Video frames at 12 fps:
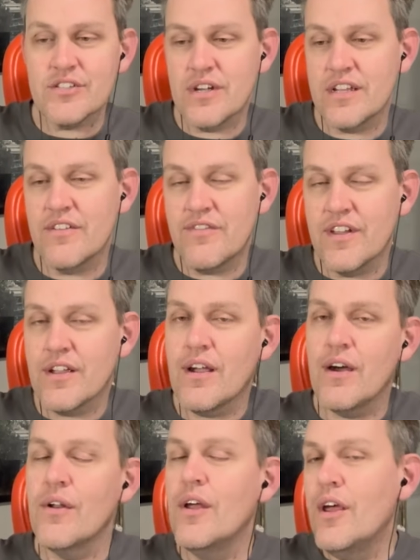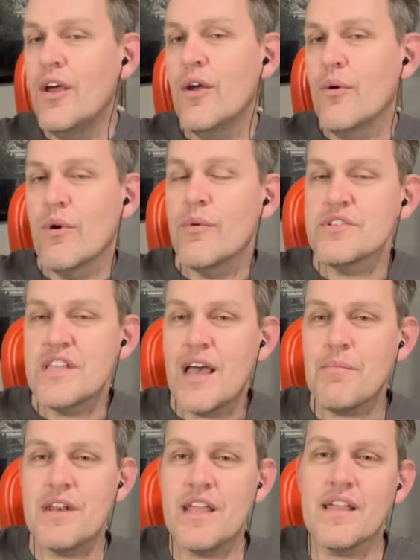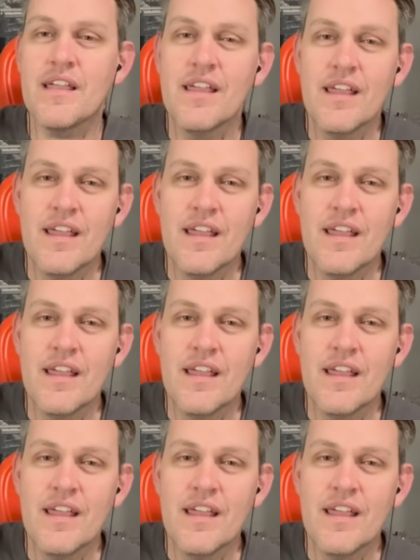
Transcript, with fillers: trying to figure out what was happening.